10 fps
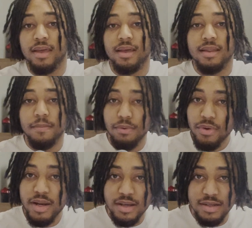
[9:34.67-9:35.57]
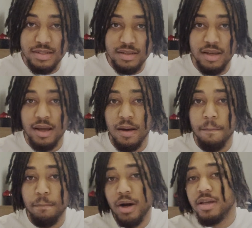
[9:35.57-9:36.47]
The point is,
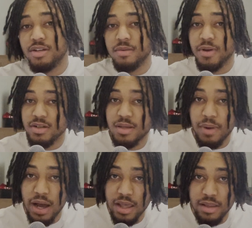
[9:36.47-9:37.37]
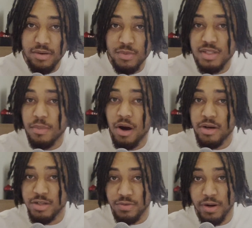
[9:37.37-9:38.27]
Bucky should be on some island with some
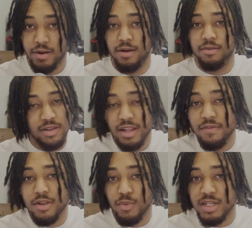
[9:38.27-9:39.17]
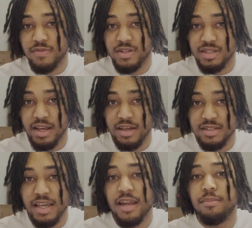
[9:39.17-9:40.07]
honeys right now, living the rest of his
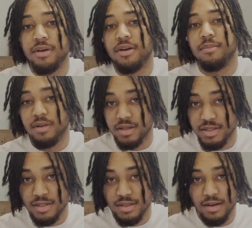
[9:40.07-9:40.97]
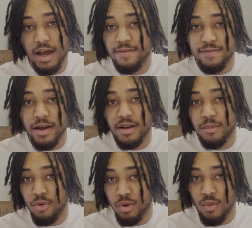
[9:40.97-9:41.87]
days in pure bliss, not fighting
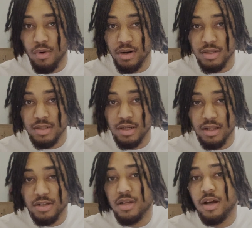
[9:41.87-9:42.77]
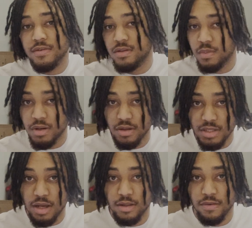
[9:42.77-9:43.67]
more wars. There's enough superheroes
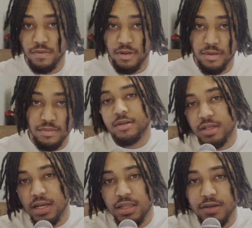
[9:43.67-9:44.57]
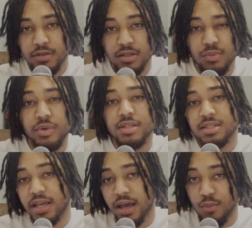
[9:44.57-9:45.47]
out there for that. So that leaves us with
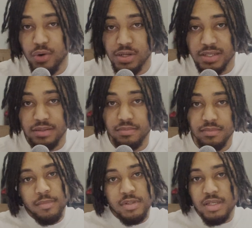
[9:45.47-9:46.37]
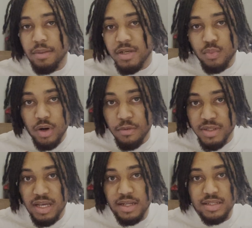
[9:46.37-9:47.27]
Sam Wilson. Sam has worked
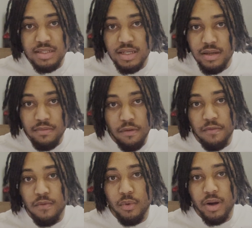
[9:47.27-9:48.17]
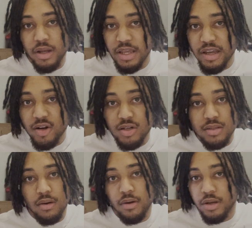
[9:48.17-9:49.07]
beside Steve for years
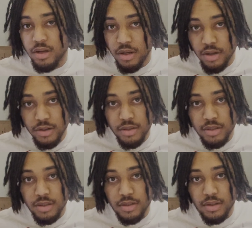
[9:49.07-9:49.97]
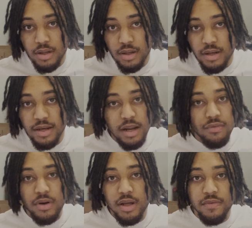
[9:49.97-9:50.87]
on years,
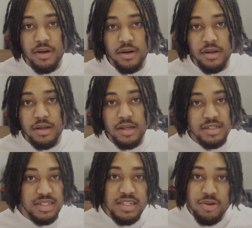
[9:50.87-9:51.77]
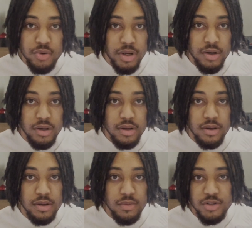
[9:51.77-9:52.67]
never even considering
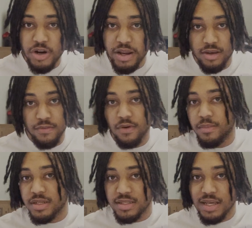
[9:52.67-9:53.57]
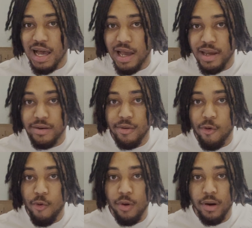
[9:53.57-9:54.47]
retracting from his side
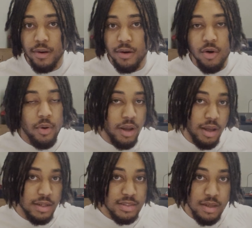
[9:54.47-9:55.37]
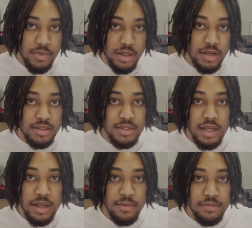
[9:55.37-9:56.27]
or going against something that he
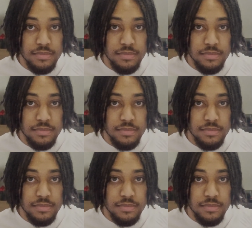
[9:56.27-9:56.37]
said.